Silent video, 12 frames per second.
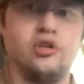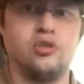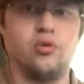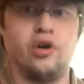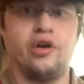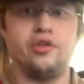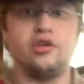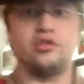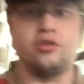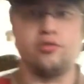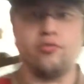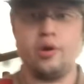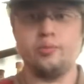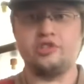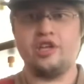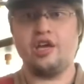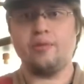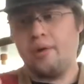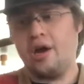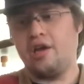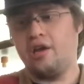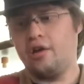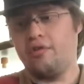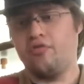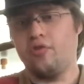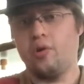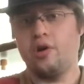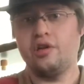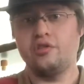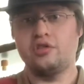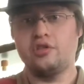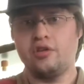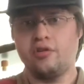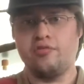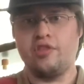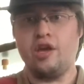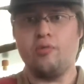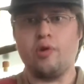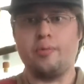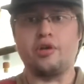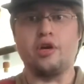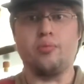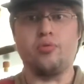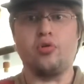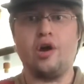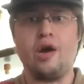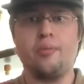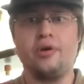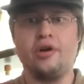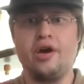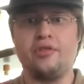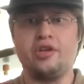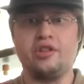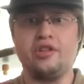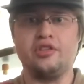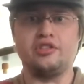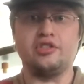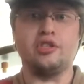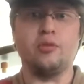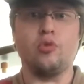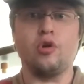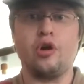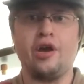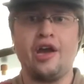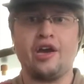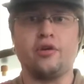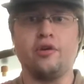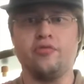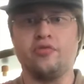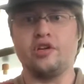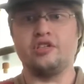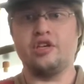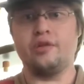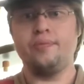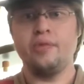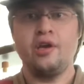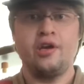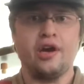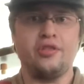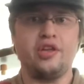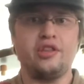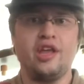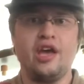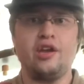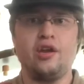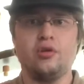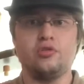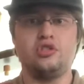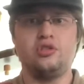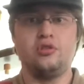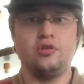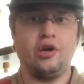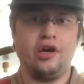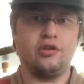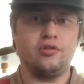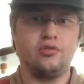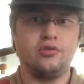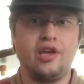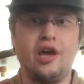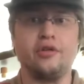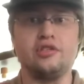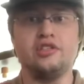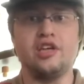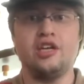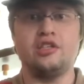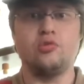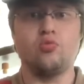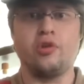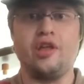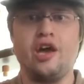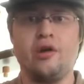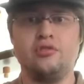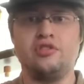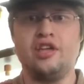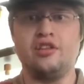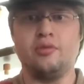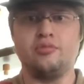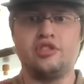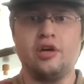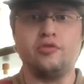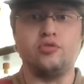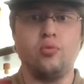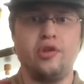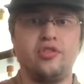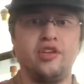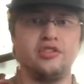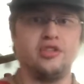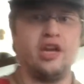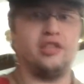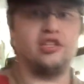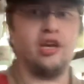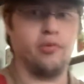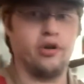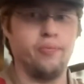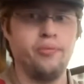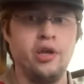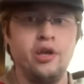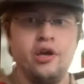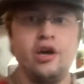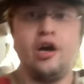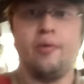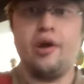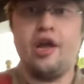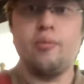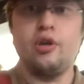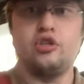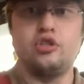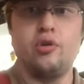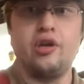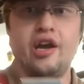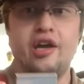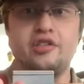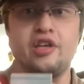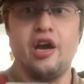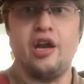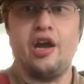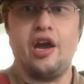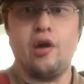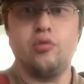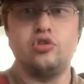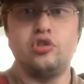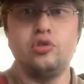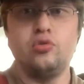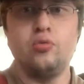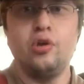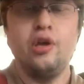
or on their sort of website. But for sort of the replica prop, I think that this is the more accurate version. I think that Galaxy's Edge really outdid themselves with this lightsaber. I am going to show you guys kind of how to